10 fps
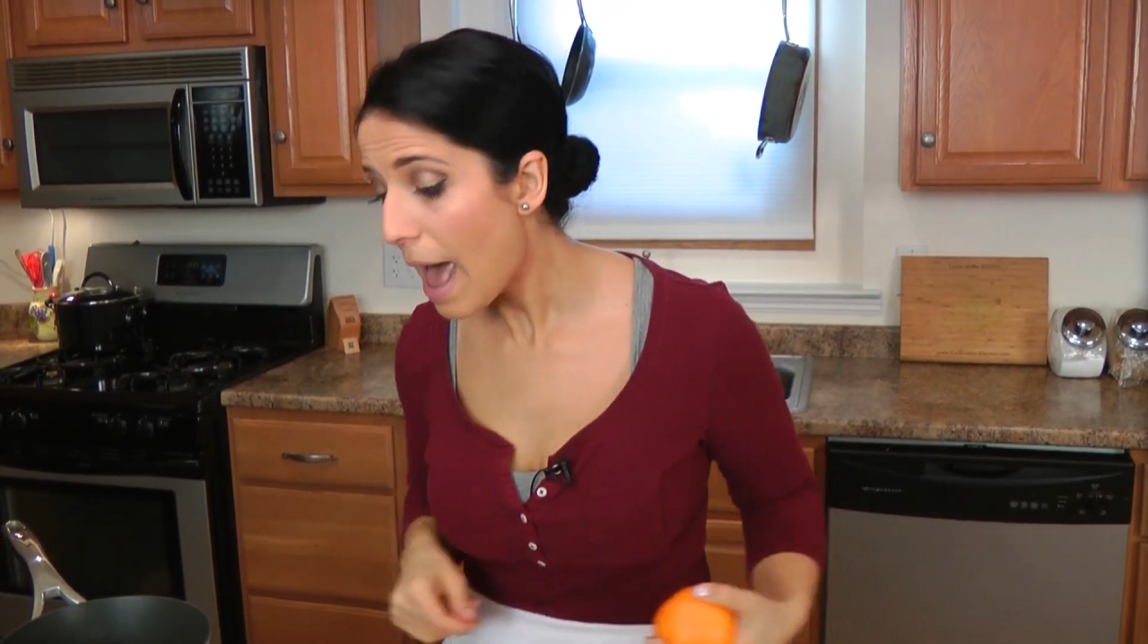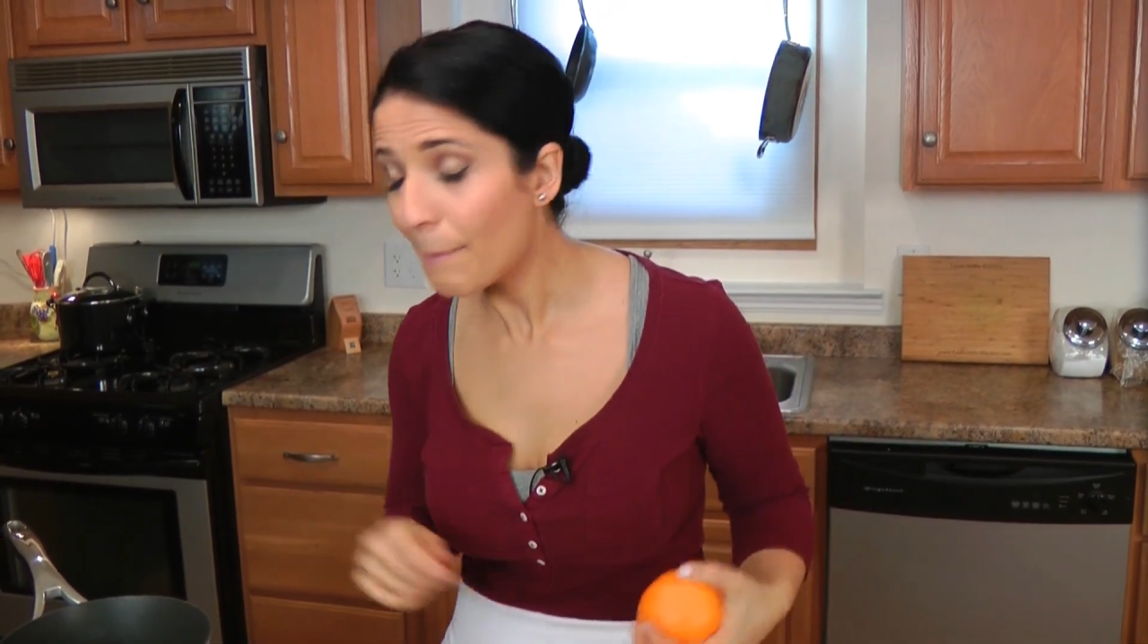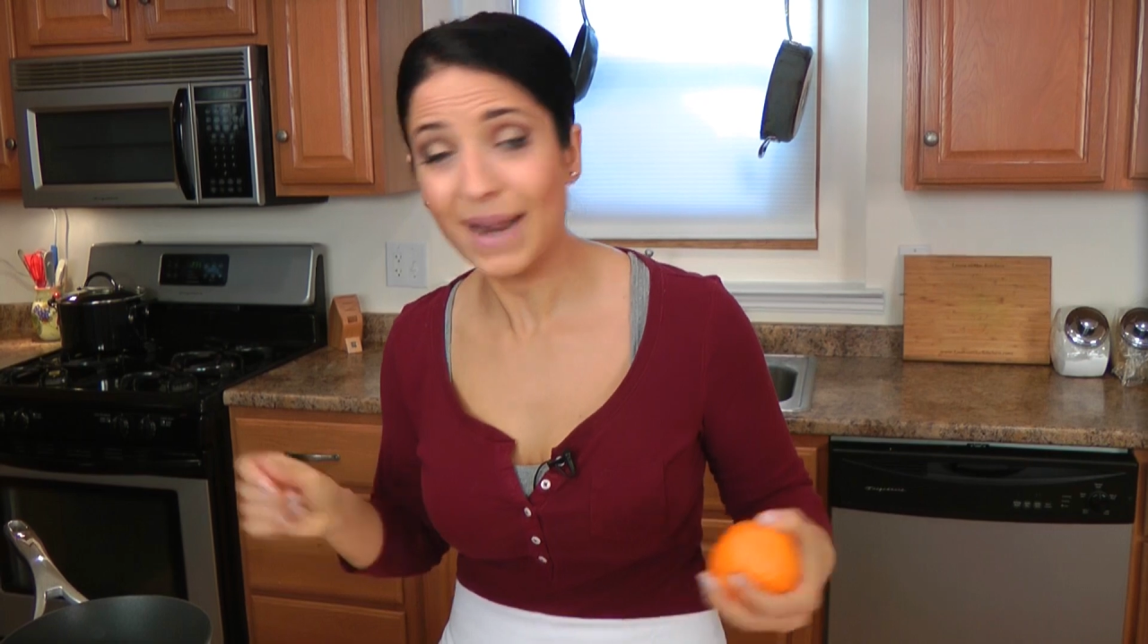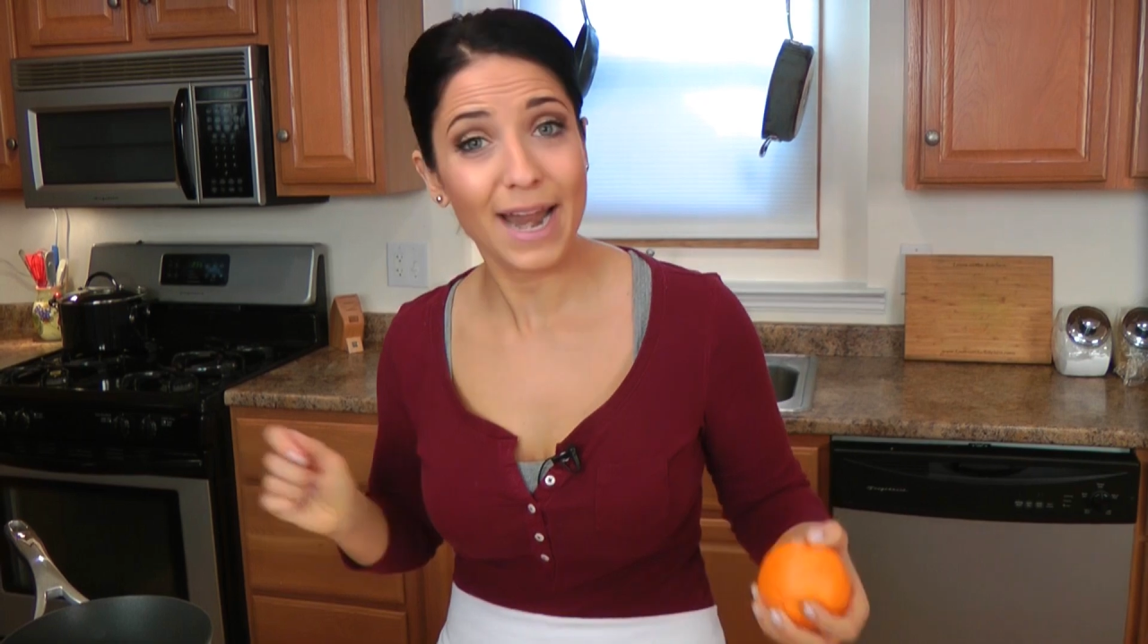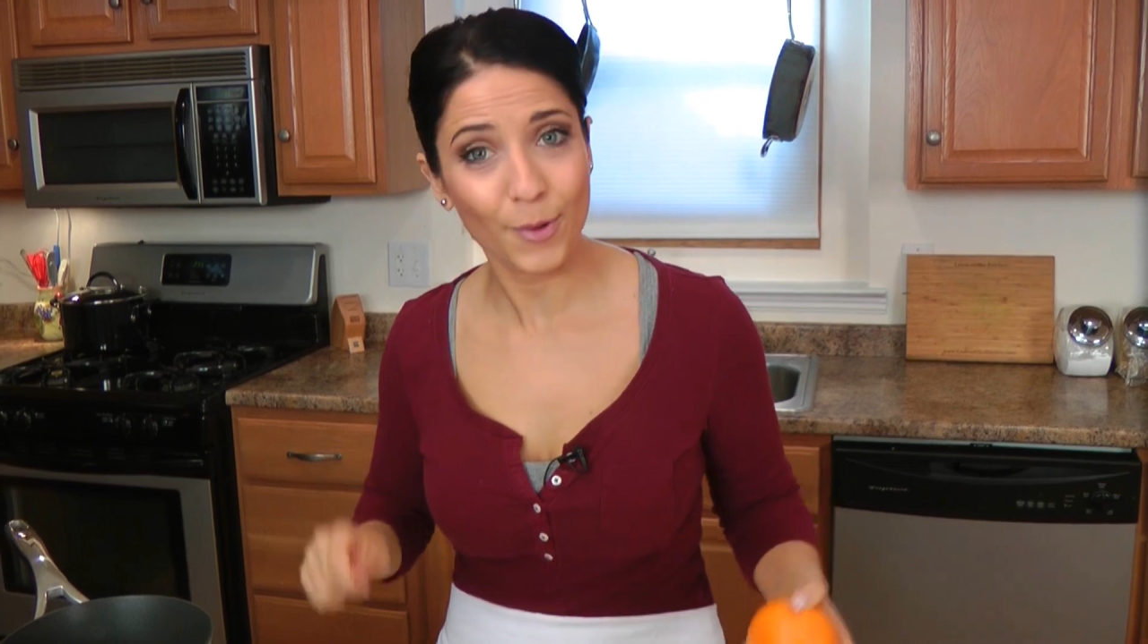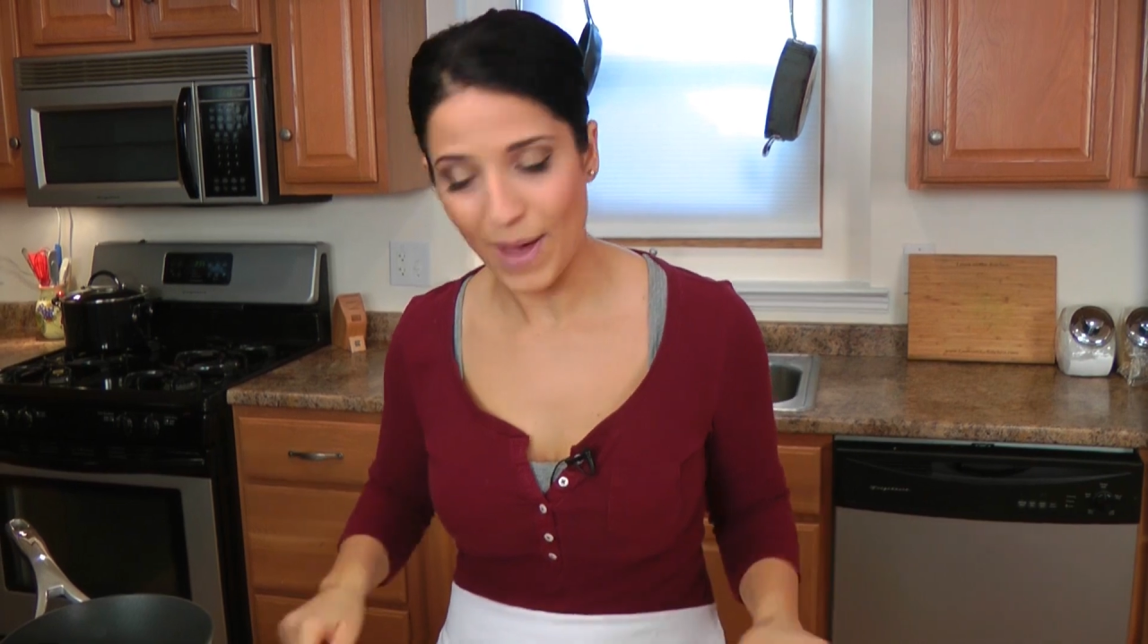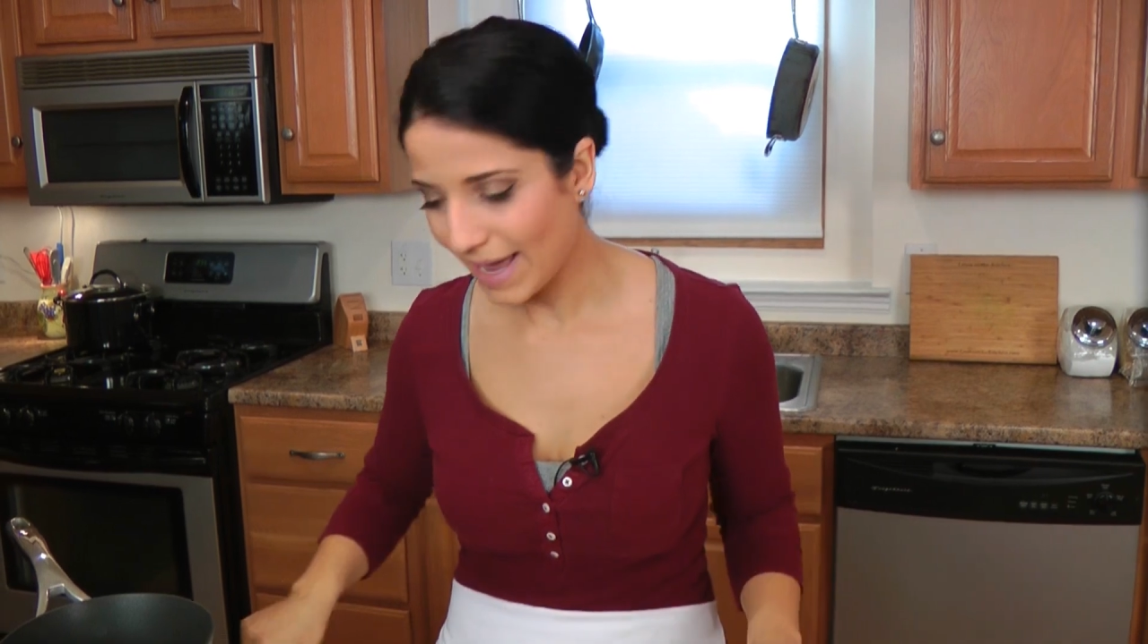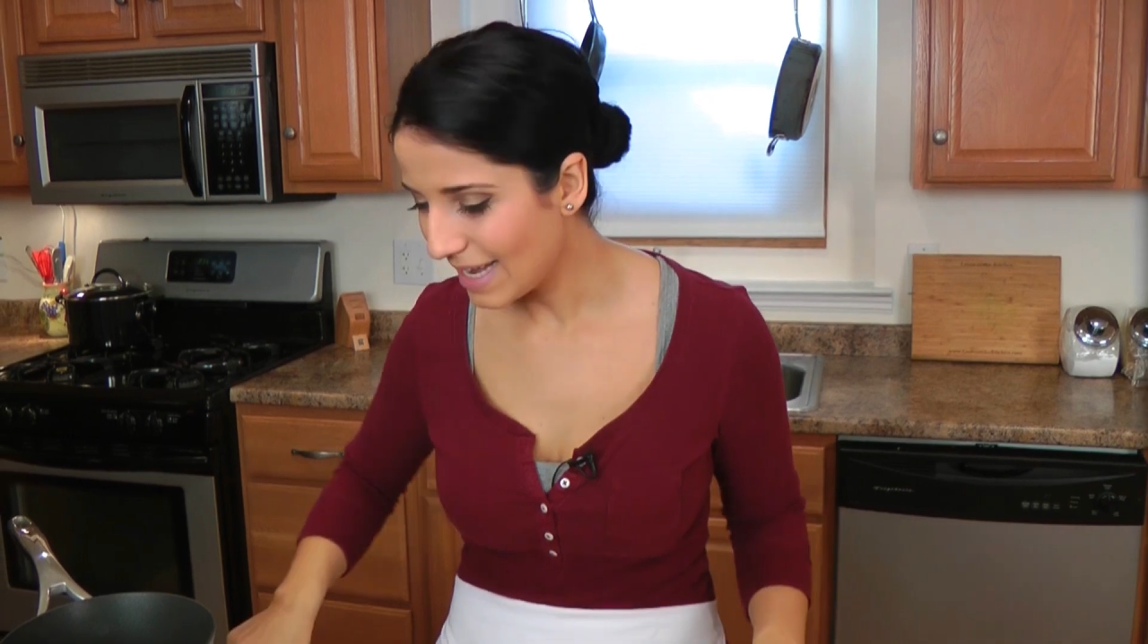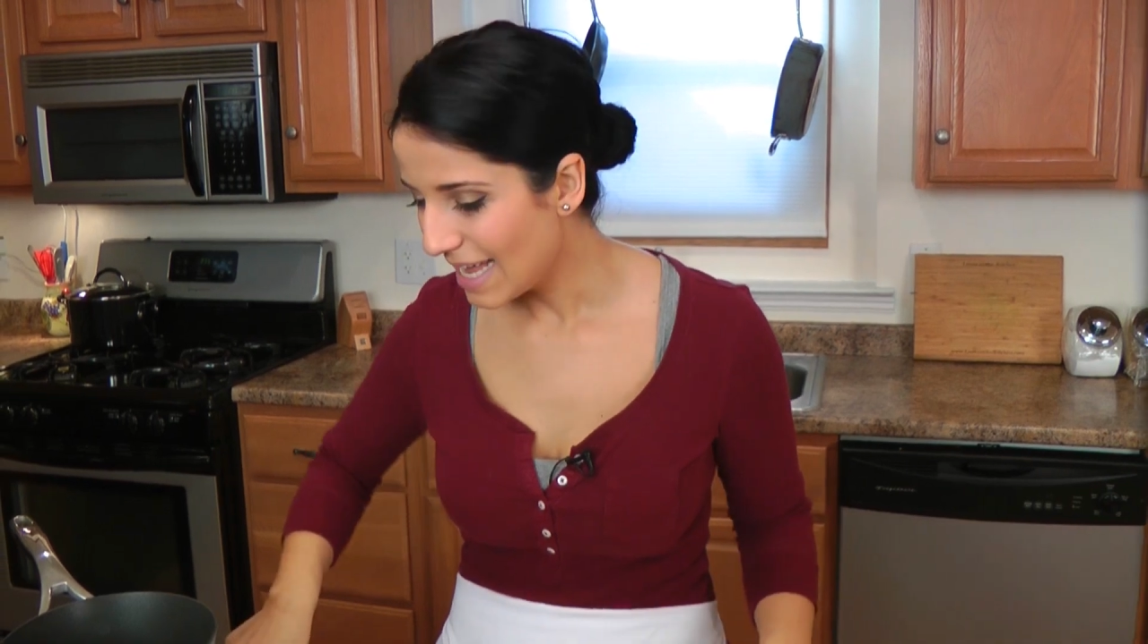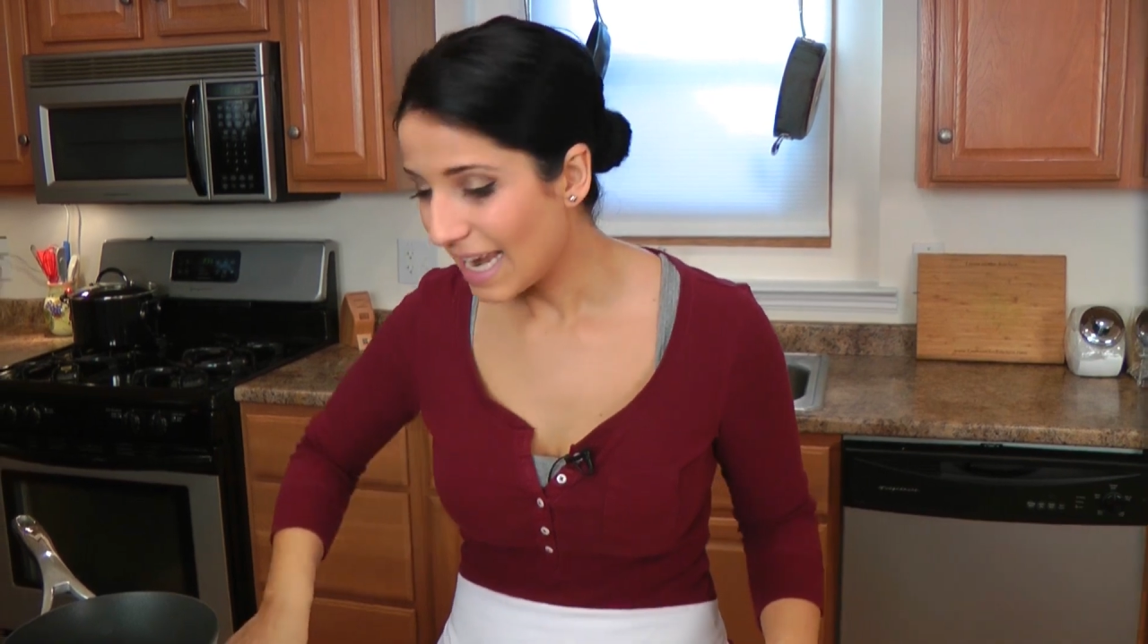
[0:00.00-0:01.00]
But
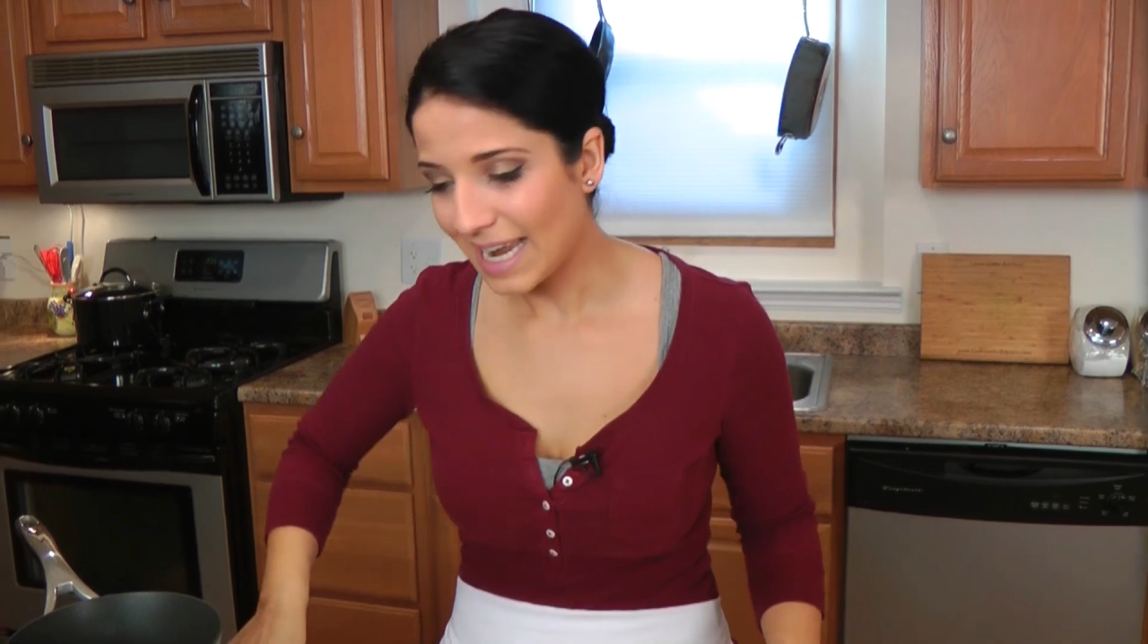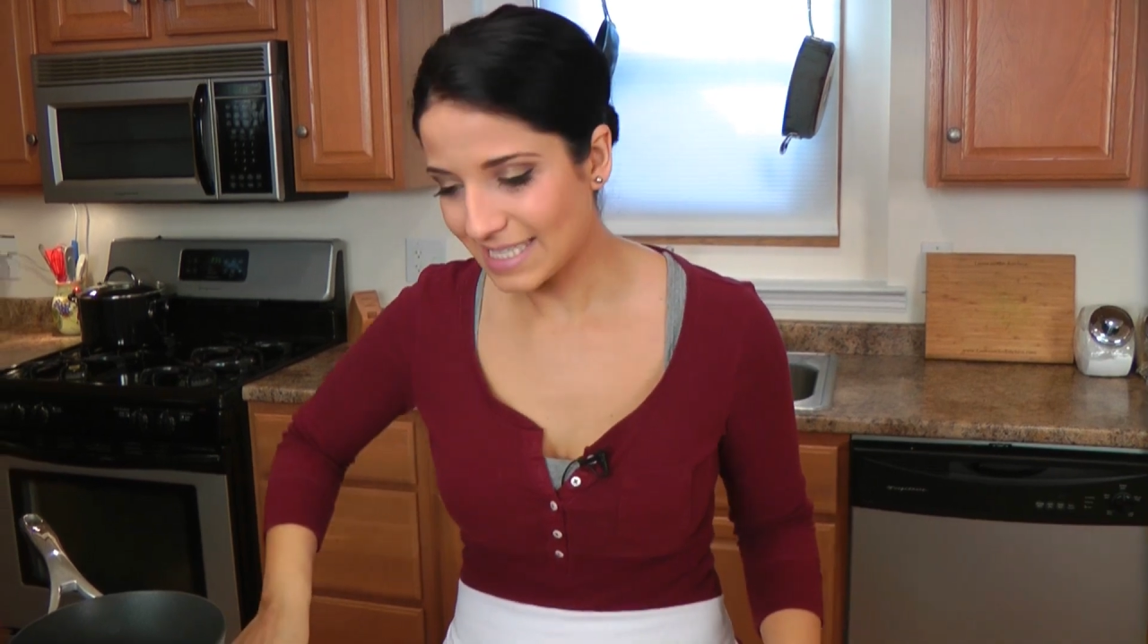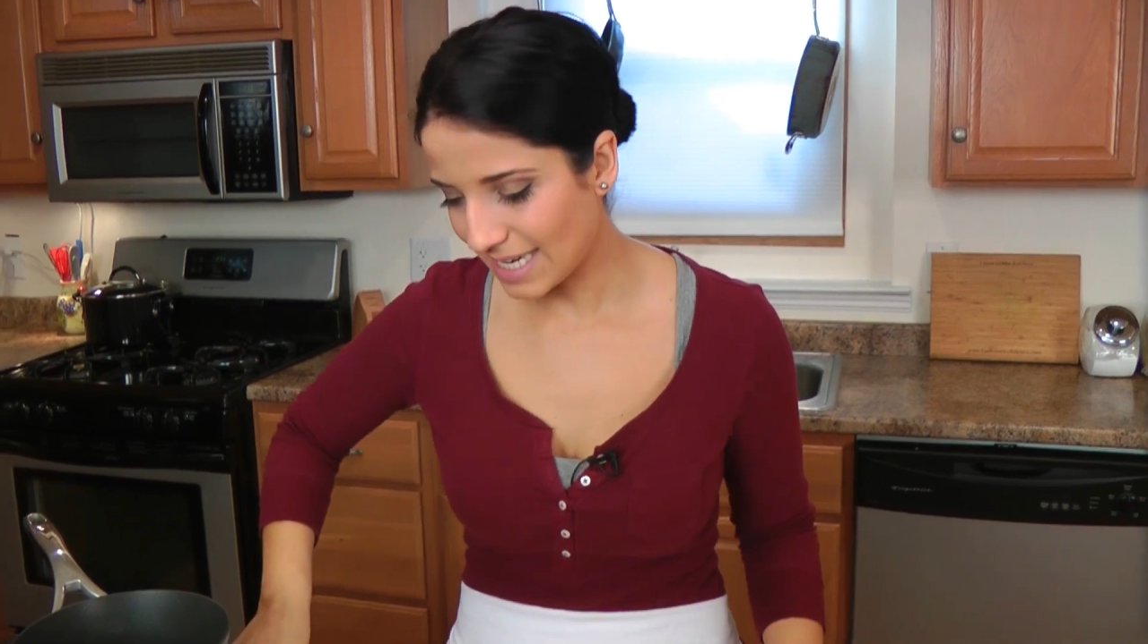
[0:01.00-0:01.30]
anyway, let's